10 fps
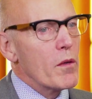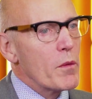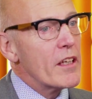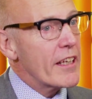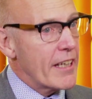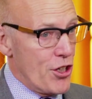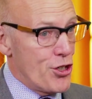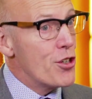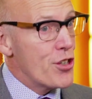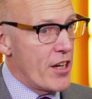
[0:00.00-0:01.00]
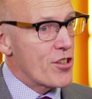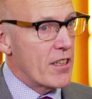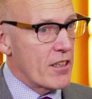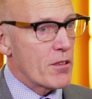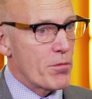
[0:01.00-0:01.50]
We think it should change
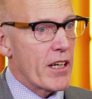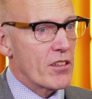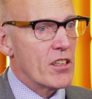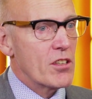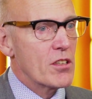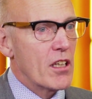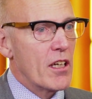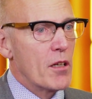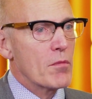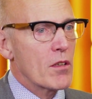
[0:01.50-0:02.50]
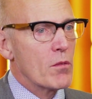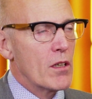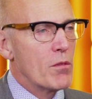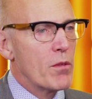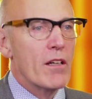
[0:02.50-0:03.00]
clinical practice.
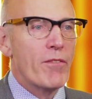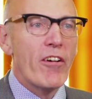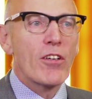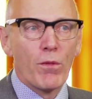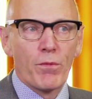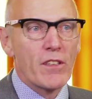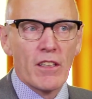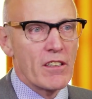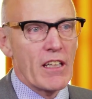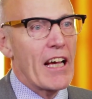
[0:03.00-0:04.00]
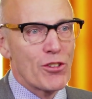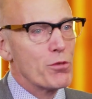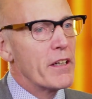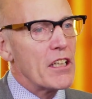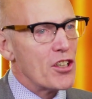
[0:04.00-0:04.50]
We're very confident it has
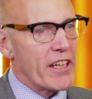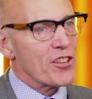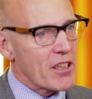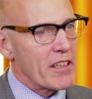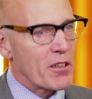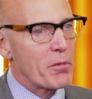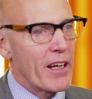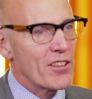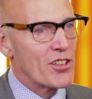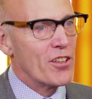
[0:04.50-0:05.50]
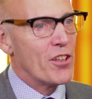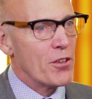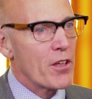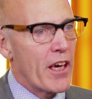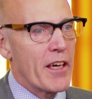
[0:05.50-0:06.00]
already changed clinical practice in
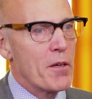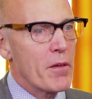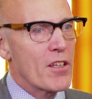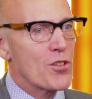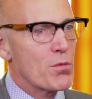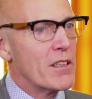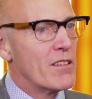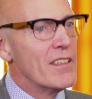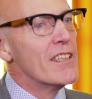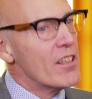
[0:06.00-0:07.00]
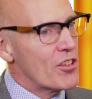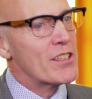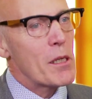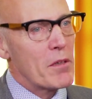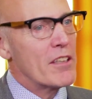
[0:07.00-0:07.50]
the UK because we
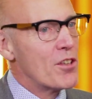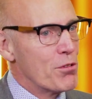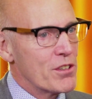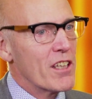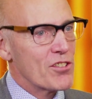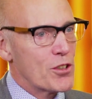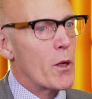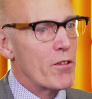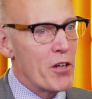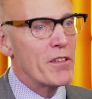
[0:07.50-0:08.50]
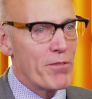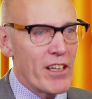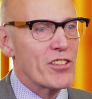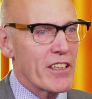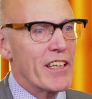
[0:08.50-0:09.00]
disseminated the results to our own
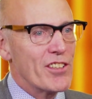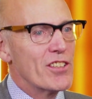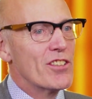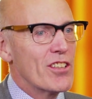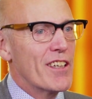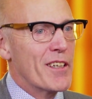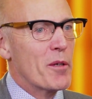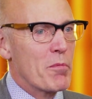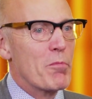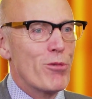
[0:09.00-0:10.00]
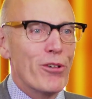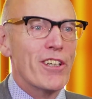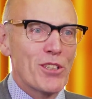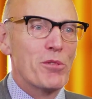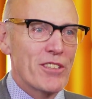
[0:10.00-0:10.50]
investigators
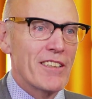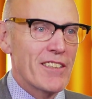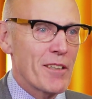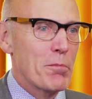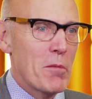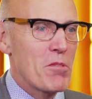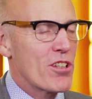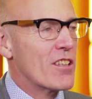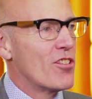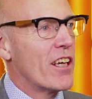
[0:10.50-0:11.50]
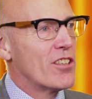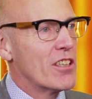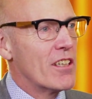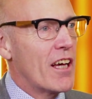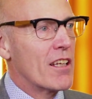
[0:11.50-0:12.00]
prior to presenting and publishing the
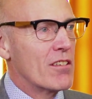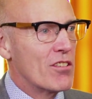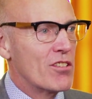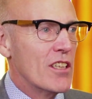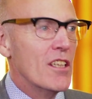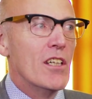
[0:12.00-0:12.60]
data, and